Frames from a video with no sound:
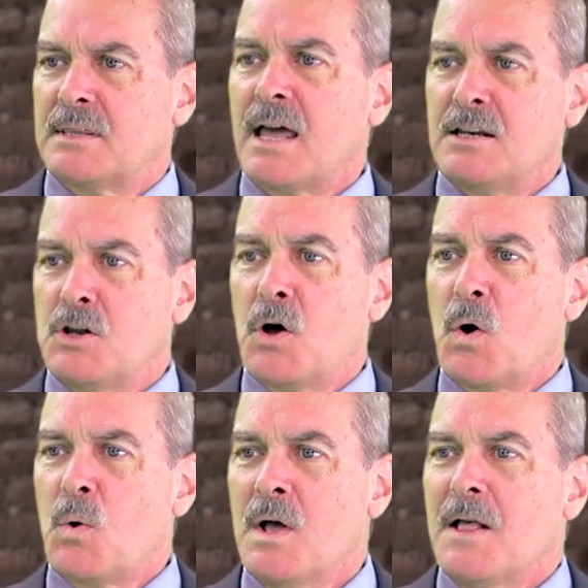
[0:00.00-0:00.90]
They
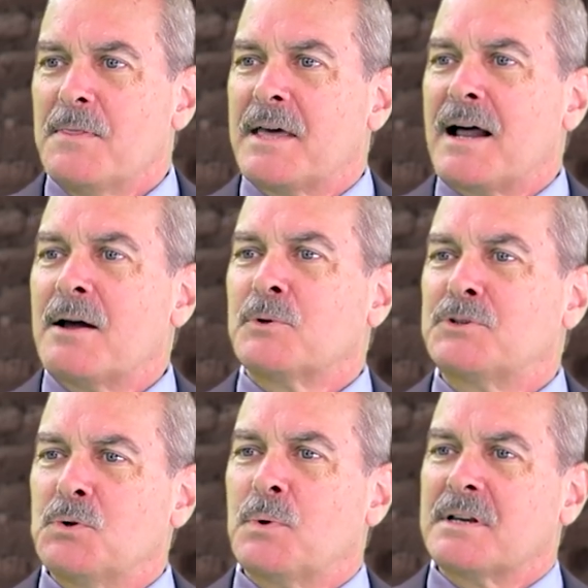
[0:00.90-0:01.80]
know that I will
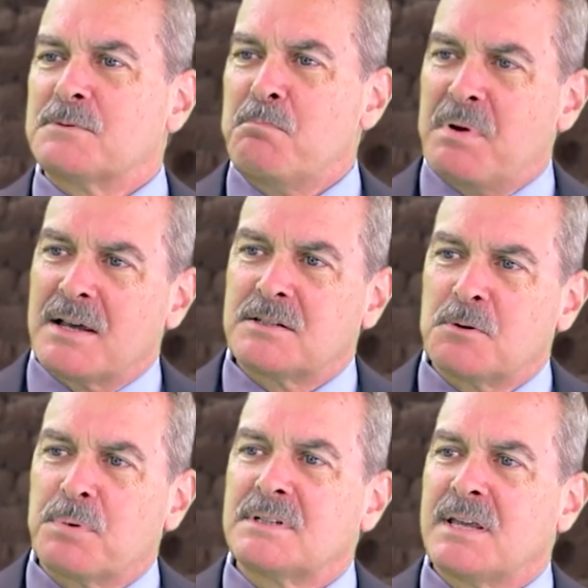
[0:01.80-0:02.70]
do what is best to
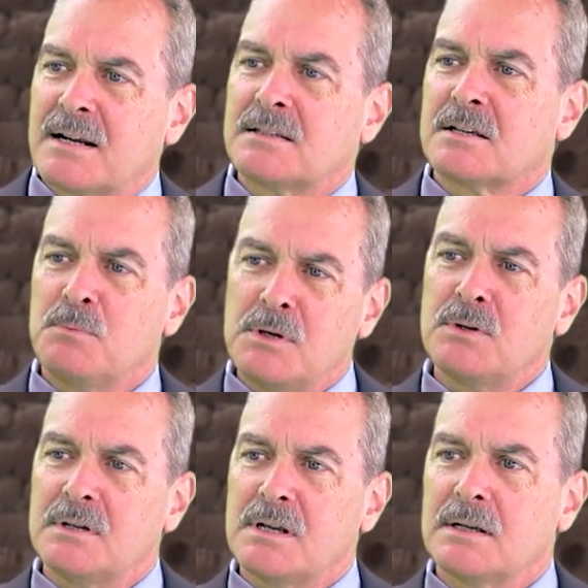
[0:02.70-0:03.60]
protect the
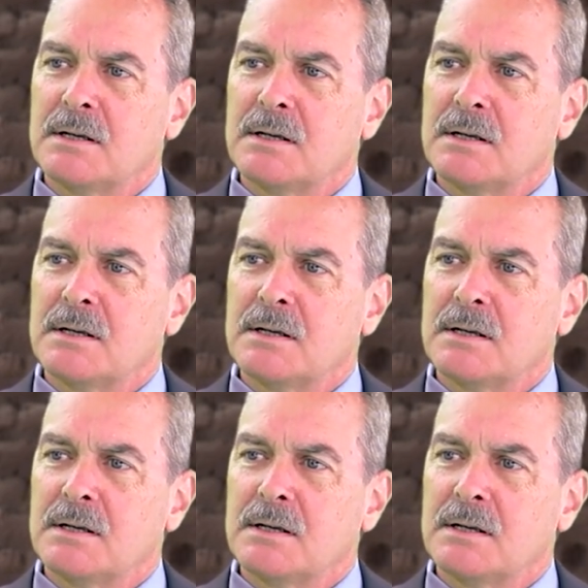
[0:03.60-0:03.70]
community.